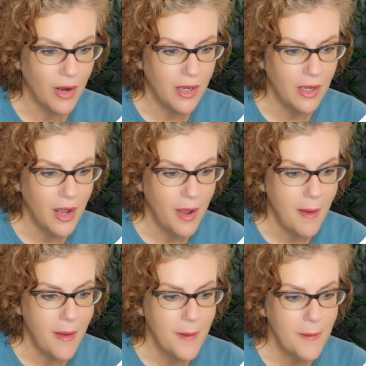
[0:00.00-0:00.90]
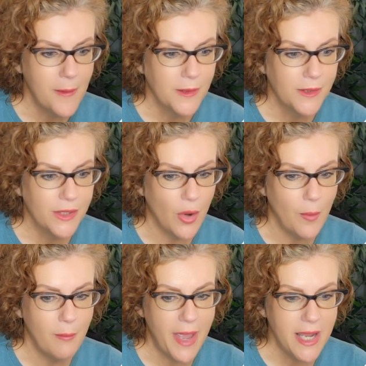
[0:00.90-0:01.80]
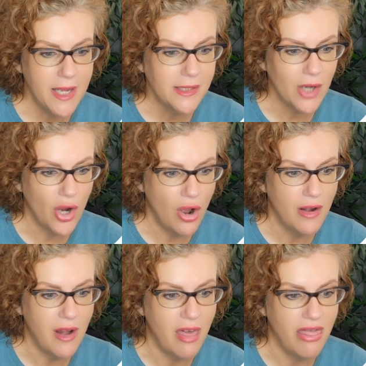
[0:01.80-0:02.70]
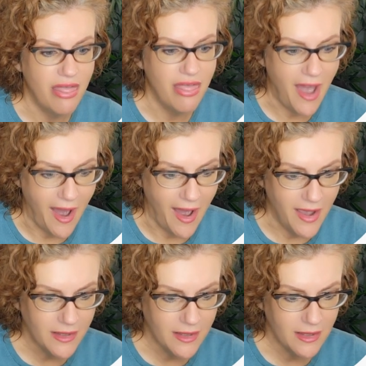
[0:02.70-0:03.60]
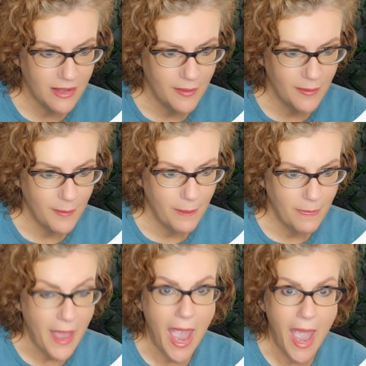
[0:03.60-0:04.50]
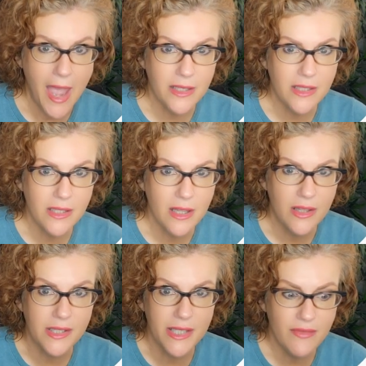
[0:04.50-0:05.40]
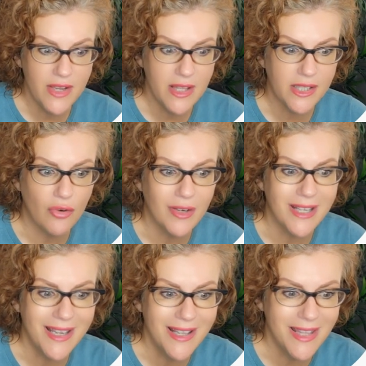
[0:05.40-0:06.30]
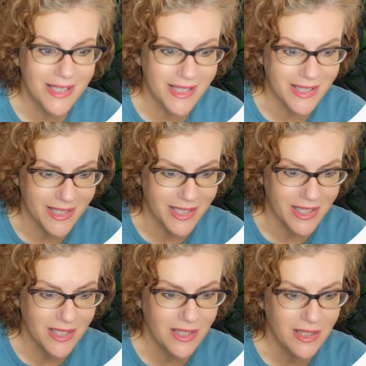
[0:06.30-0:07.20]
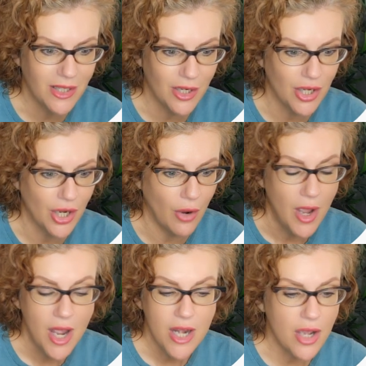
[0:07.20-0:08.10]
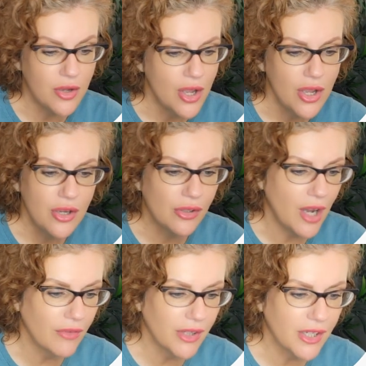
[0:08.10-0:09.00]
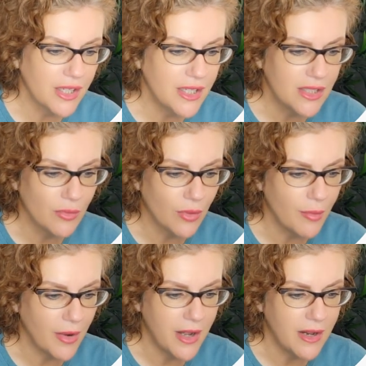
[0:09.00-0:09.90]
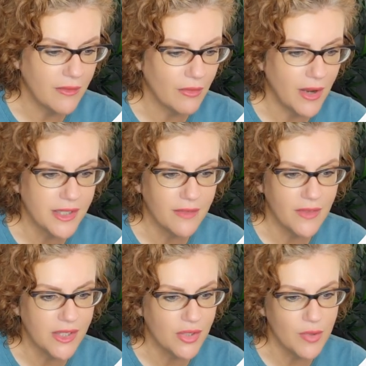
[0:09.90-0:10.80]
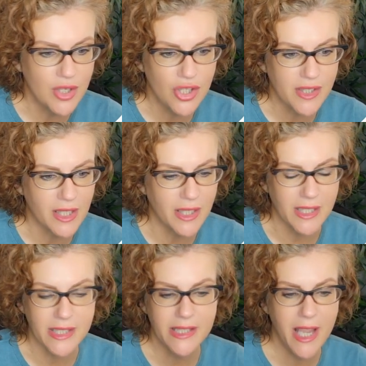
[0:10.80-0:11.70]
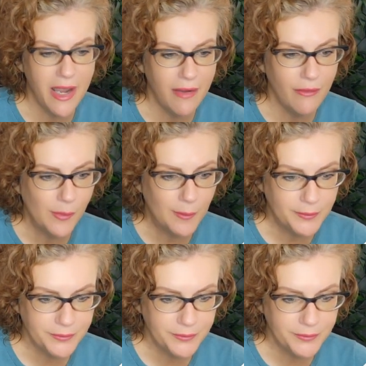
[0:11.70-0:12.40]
right? So based on that and the CV that's already in the assistant, there you go. Now you're not really going to need to worry about any of the rest of this, so we can just click a save